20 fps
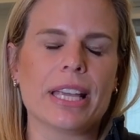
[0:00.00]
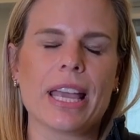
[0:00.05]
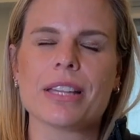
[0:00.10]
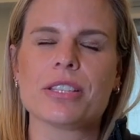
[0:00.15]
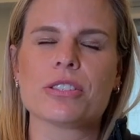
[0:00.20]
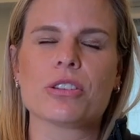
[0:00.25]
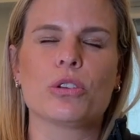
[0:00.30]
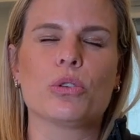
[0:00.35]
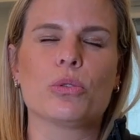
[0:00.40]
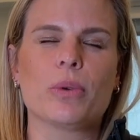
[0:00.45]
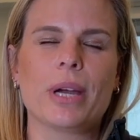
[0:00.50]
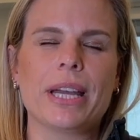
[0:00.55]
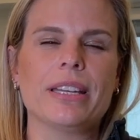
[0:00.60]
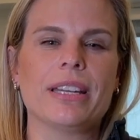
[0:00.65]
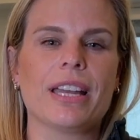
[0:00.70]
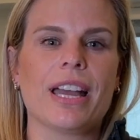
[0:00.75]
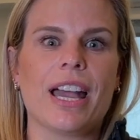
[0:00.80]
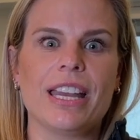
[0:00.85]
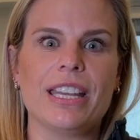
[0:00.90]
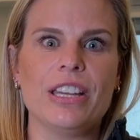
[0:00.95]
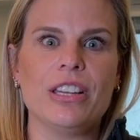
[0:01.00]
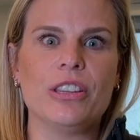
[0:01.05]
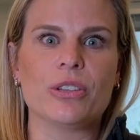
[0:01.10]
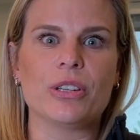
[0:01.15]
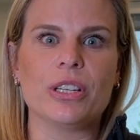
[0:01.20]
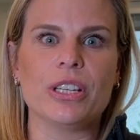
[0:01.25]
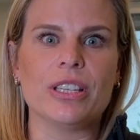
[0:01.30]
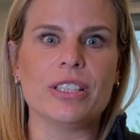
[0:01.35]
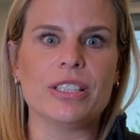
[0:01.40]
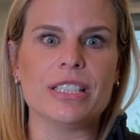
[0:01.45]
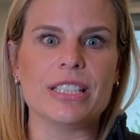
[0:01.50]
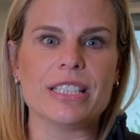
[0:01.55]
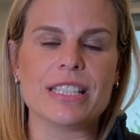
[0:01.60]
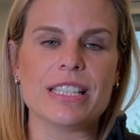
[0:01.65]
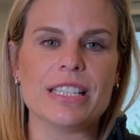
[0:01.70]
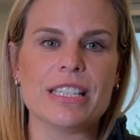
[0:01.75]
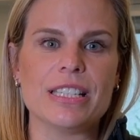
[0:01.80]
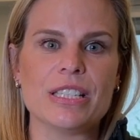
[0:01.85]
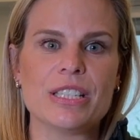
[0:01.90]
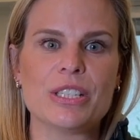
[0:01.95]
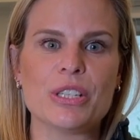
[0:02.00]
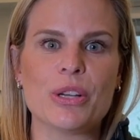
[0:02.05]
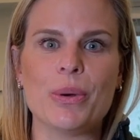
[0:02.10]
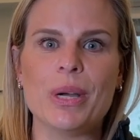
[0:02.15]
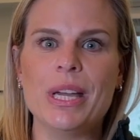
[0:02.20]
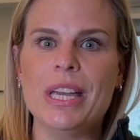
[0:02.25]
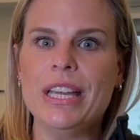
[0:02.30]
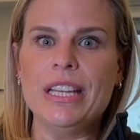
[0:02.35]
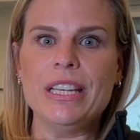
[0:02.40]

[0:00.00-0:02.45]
Cats are great at hiding their illnesses, so